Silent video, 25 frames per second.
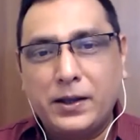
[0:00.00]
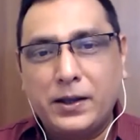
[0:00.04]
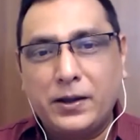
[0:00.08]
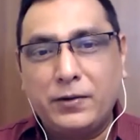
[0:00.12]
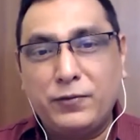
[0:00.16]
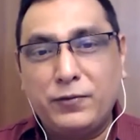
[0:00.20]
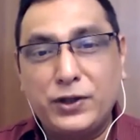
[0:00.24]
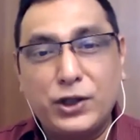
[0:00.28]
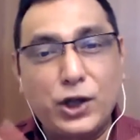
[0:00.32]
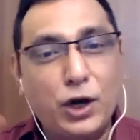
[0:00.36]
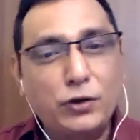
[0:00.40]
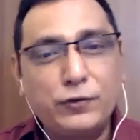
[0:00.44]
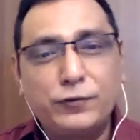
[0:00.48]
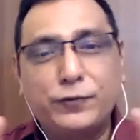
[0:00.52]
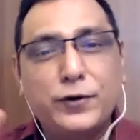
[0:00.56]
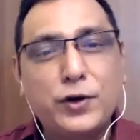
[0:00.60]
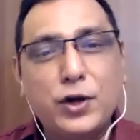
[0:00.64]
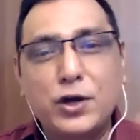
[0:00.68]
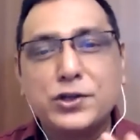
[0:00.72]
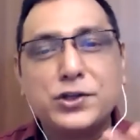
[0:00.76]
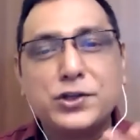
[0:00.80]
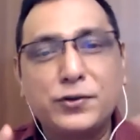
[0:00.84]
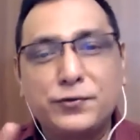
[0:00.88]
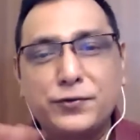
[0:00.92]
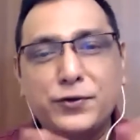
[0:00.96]
without
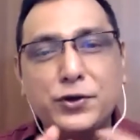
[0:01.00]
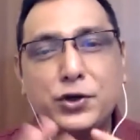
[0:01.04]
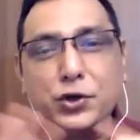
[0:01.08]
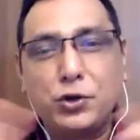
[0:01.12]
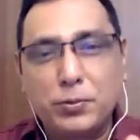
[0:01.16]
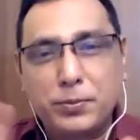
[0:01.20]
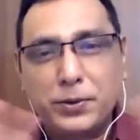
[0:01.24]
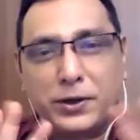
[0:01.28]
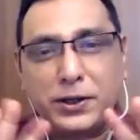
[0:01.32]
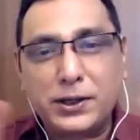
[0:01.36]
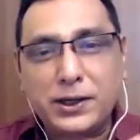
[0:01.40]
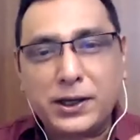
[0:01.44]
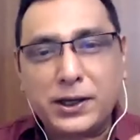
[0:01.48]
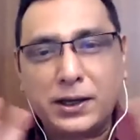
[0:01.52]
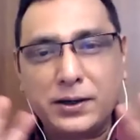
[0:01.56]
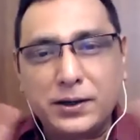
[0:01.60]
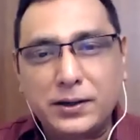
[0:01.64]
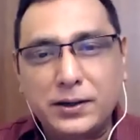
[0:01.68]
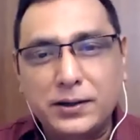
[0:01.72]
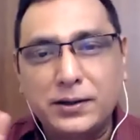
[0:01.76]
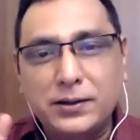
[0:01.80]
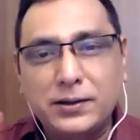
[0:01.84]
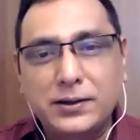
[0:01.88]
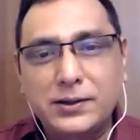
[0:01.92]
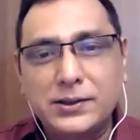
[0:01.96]
philosophy, nobody can
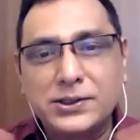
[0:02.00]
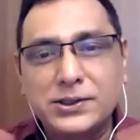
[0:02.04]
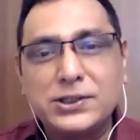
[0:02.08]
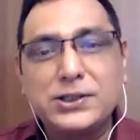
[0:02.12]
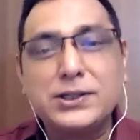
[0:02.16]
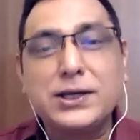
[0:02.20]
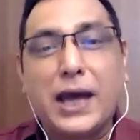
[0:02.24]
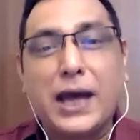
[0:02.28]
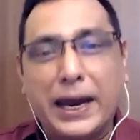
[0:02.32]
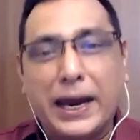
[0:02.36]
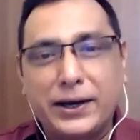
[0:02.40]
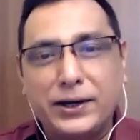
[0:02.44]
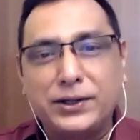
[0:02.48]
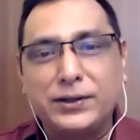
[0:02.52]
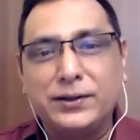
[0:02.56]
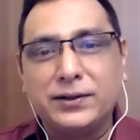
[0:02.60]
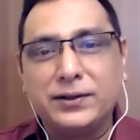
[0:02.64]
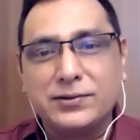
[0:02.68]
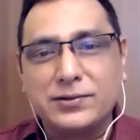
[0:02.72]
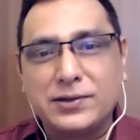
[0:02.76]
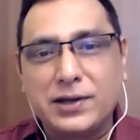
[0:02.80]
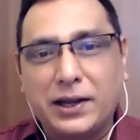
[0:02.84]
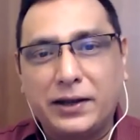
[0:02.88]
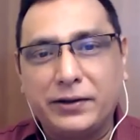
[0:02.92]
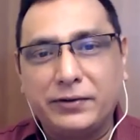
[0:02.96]
stand in
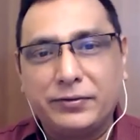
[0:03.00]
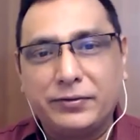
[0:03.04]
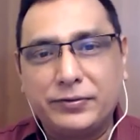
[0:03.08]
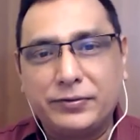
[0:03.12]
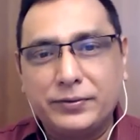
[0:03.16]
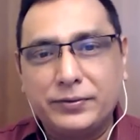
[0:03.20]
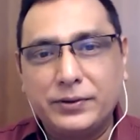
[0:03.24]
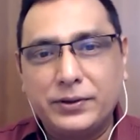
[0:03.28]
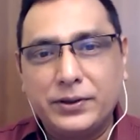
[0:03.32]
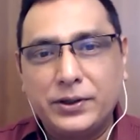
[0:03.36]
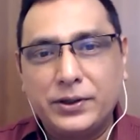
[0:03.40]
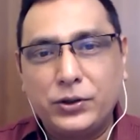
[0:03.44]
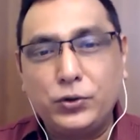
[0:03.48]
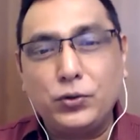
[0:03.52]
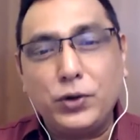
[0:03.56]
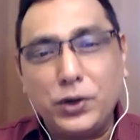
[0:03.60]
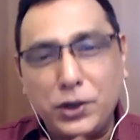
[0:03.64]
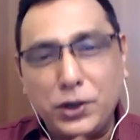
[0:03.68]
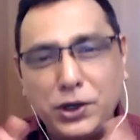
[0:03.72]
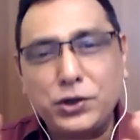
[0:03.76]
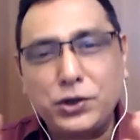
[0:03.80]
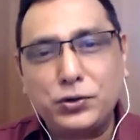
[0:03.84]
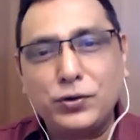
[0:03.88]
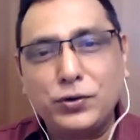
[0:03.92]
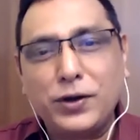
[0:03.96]
this life. You
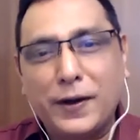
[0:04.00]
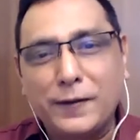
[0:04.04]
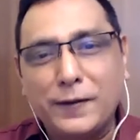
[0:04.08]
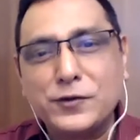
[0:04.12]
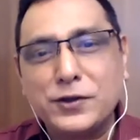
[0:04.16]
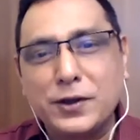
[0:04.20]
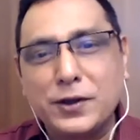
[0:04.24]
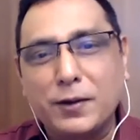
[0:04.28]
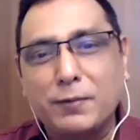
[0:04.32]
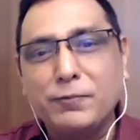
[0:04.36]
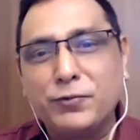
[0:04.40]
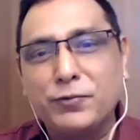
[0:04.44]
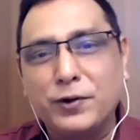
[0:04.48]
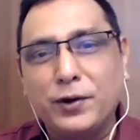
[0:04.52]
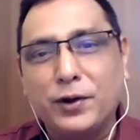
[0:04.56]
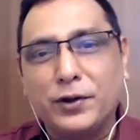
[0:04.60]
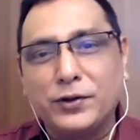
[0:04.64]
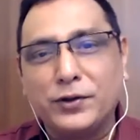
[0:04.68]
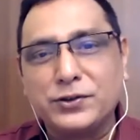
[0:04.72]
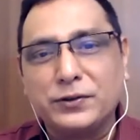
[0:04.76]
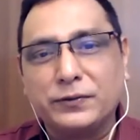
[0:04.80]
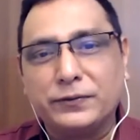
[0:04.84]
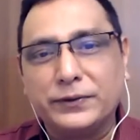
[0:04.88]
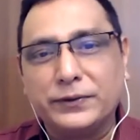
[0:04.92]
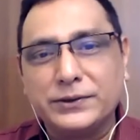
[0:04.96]
need to have some
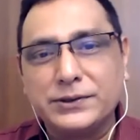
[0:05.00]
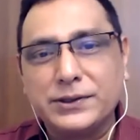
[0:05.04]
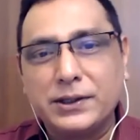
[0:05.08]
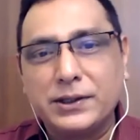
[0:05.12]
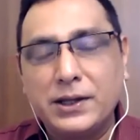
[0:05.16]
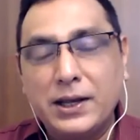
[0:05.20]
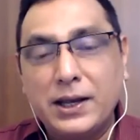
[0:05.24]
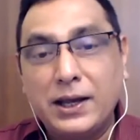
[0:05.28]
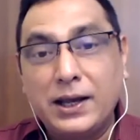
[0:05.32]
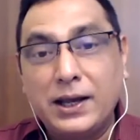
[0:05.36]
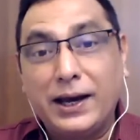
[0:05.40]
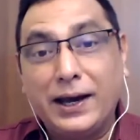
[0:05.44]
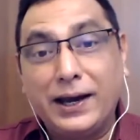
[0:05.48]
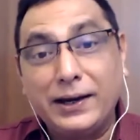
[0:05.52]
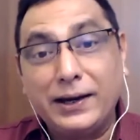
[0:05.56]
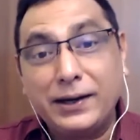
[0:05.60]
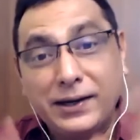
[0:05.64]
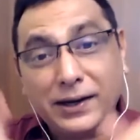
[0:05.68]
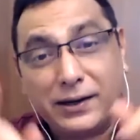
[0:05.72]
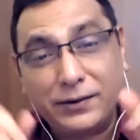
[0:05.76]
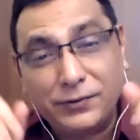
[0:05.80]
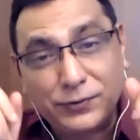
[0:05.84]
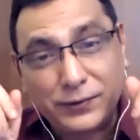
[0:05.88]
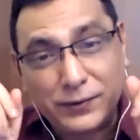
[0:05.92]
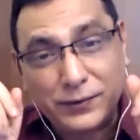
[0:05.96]
philosophies. And
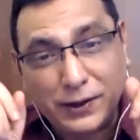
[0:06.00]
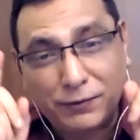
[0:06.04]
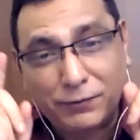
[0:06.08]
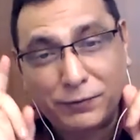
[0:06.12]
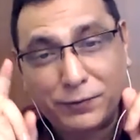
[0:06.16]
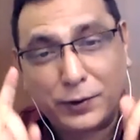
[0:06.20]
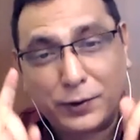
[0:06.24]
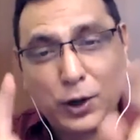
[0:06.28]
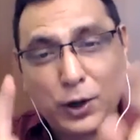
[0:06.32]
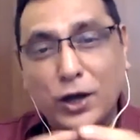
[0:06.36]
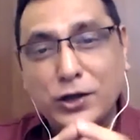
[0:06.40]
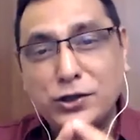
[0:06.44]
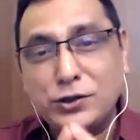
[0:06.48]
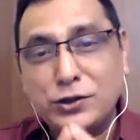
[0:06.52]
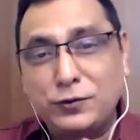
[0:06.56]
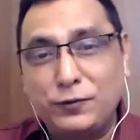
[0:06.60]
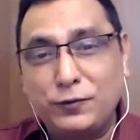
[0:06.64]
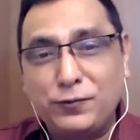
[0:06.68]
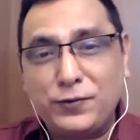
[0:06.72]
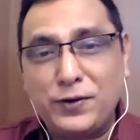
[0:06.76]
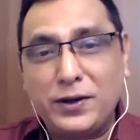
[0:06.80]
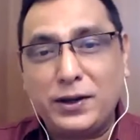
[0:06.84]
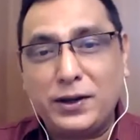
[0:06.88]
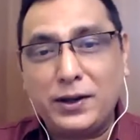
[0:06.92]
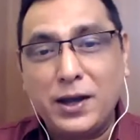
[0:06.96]
if the
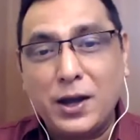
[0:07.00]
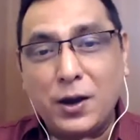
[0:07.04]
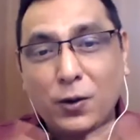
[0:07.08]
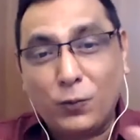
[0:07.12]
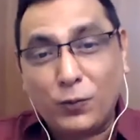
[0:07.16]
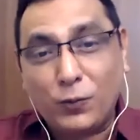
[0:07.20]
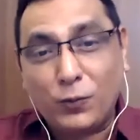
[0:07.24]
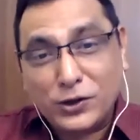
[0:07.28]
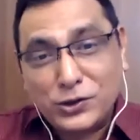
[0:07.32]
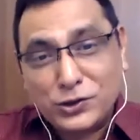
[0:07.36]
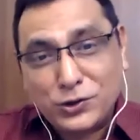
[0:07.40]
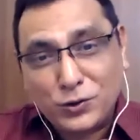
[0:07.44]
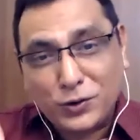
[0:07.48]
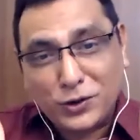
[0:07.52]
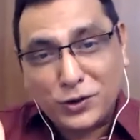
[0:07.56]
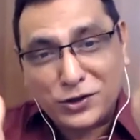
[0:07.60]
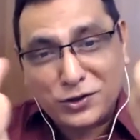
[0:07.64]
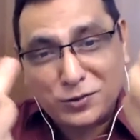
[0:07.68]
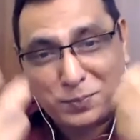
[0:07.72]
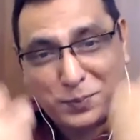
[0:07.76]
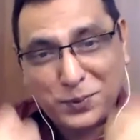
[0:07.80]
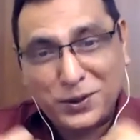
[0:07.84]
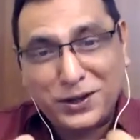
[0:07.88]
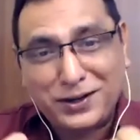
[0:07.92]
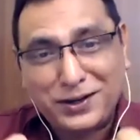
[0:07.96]
philosophy, once you
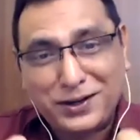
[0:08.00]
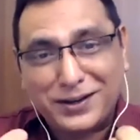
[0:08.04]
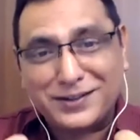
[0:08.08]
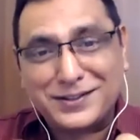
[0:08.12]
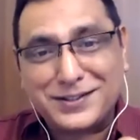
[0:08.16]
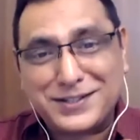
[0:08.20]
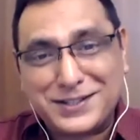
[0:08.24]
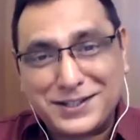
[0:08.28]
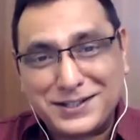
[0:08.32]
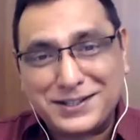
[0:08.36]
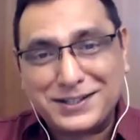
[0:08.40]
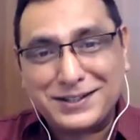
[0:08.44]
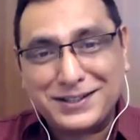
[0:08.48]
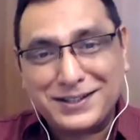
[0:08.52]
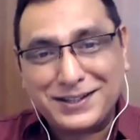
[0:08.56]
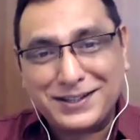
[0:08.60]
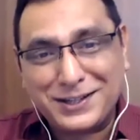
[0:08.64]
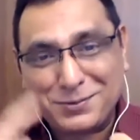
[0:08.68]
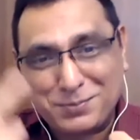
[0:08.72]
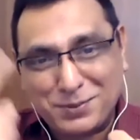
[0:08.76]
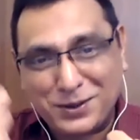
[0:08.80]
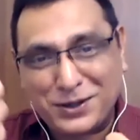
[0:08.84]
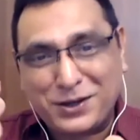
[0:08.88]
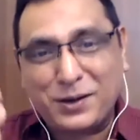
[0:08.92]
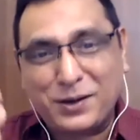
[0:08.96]
experience,
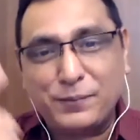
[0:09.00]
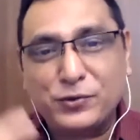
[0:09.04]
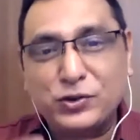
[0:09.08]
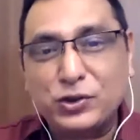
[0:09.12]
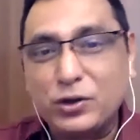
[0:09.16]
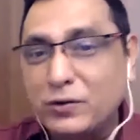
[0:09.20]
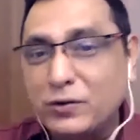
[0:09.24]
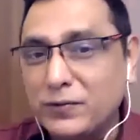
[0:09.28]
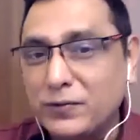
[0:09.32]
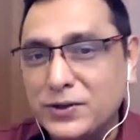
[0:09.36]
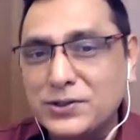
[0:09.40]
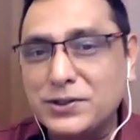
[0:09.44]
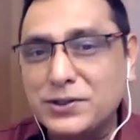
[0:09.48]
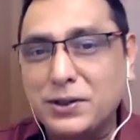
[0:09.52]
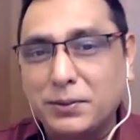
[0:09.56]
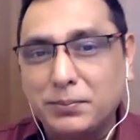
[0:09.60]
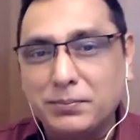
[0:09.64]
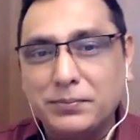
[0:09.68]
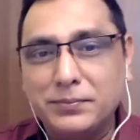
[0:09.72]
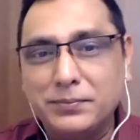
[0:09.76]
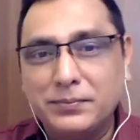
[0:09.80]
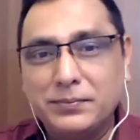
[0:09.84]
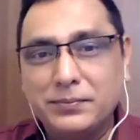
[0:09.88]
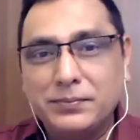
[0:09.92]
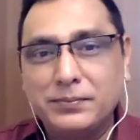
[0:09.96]
it becomes your wisdom.
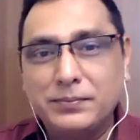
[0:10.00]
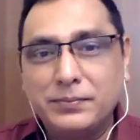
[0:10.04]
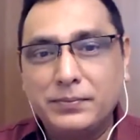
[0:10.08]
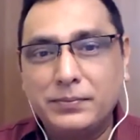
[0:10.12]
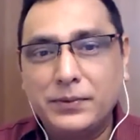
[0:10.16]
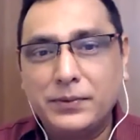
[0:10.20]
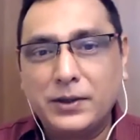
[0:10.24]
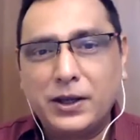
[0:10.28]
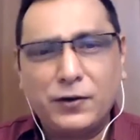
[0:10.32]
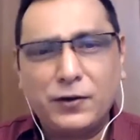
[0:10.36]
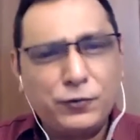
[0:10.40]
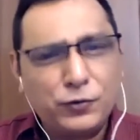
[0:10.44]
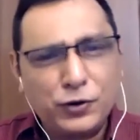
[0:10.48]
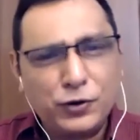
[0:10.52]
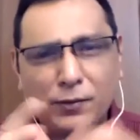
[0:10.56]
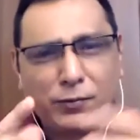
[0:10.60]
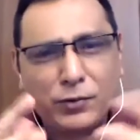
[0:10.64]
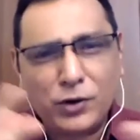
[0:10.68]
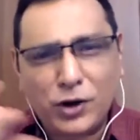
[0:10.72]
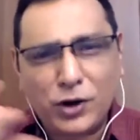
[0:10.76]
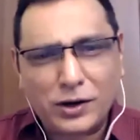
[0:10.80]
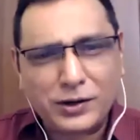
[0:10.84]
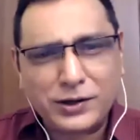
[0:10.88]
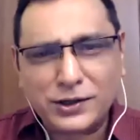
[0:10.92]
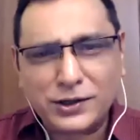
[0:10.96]
If you have
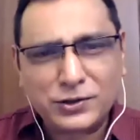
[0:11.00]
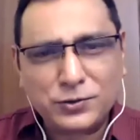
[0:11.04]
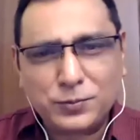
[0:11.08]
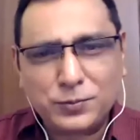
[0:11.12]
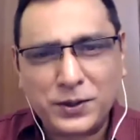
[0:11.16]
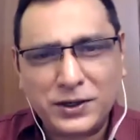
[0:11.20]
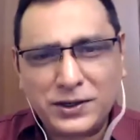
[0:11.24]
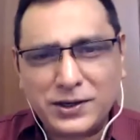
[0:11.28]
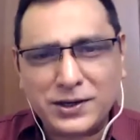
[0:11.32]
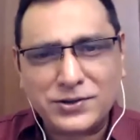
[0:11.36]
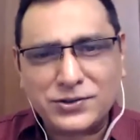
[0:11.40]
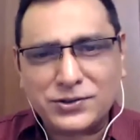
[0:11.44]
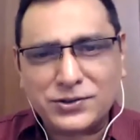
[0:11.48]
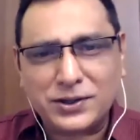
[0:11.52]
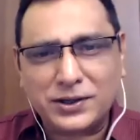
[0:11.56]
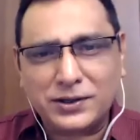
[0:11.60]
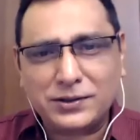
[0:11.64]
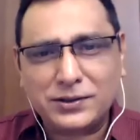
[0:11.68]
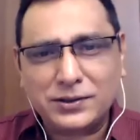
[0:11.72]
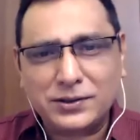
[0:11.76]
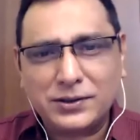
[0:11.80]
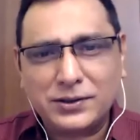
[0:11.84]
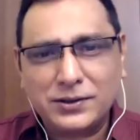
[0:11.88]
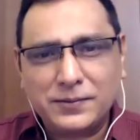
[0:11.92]
not experienced it,